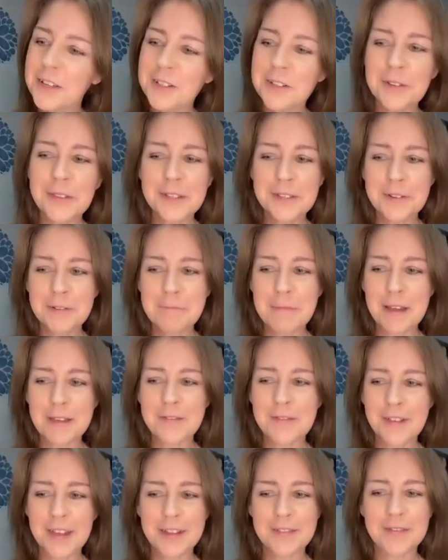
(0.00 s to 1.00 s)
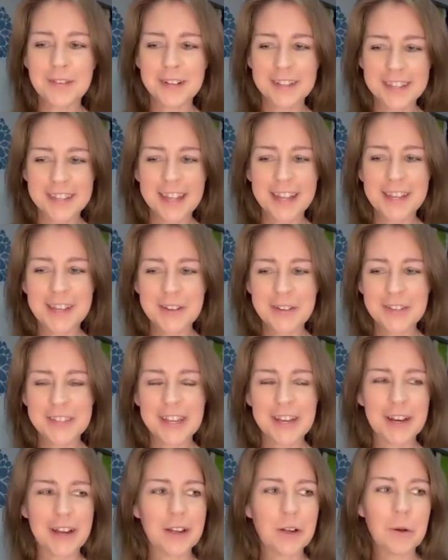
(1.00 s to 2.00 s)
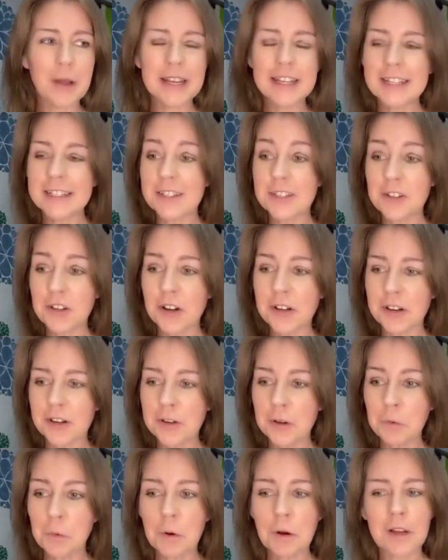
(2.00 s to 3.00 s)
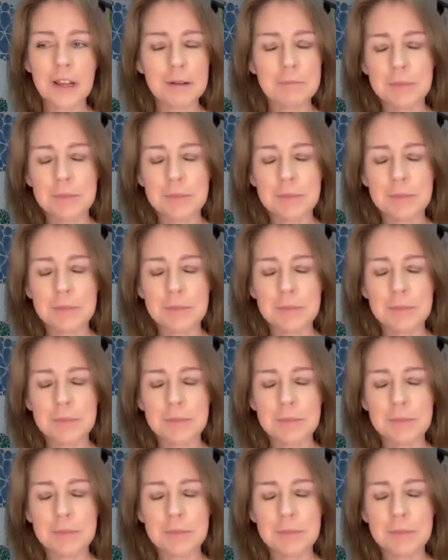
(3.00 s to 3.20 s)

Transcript: You know these are my favorite. Thank you, Sarah. Go ahead get started on your work.